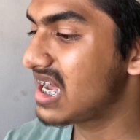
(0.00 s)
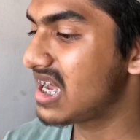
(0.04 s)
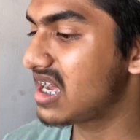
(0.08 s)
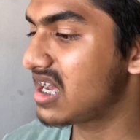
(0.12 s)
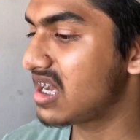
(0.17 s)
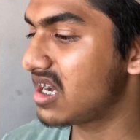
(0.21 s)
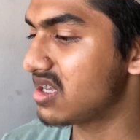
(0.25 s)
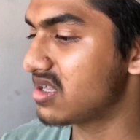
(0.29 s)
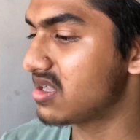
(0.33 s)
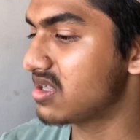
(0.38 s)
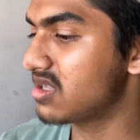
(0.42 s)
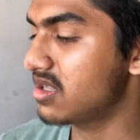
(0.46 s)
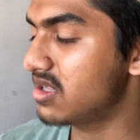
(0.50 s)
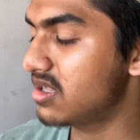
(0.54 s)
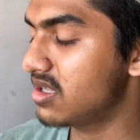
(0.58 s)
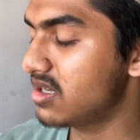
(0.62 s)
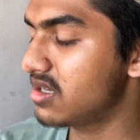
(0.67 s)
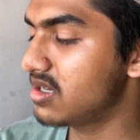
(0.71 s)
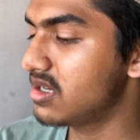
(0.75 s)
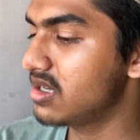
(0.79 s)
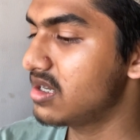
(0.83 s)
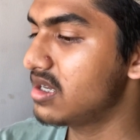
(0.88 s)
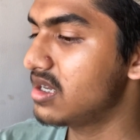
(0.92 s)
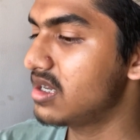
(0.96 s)
Kant
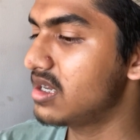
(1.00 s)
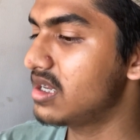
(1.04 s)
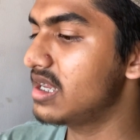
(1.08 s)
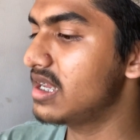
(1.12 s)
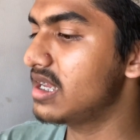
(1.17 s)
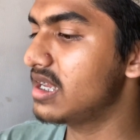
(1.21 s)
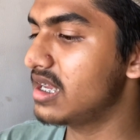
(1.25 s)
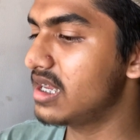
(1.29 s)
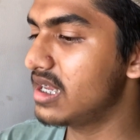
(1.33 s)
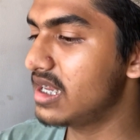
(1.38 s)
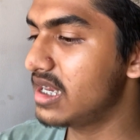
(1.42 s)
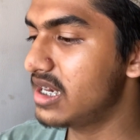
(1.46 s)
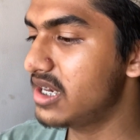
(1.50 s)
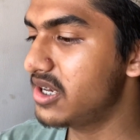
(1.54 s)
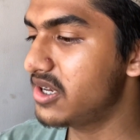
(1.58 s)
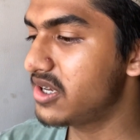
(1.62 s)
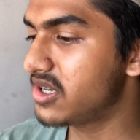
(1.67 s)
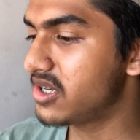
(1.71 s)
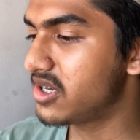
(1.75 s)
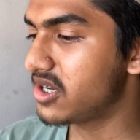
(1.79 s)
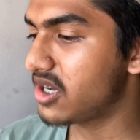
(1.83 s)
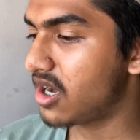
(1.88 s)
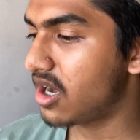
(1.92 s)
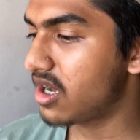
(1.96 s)
in
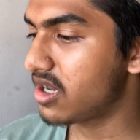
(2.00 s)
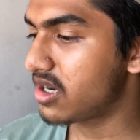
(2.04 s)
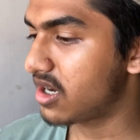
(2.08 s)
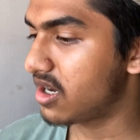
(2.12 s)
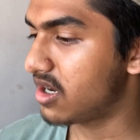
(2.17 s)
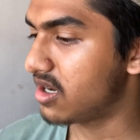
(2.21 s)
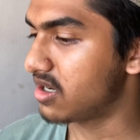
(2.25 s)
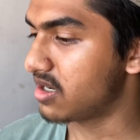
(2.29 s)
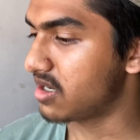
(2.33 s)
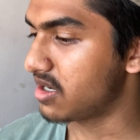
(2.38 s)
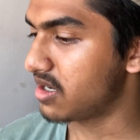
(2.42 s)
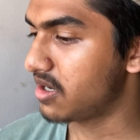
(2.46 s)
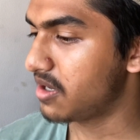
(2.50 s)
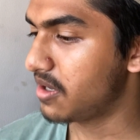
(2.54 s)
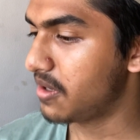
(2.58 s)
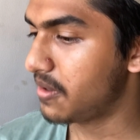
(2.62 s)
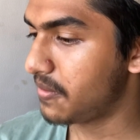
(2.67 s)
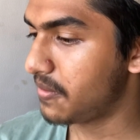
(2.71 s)
Jharkhand.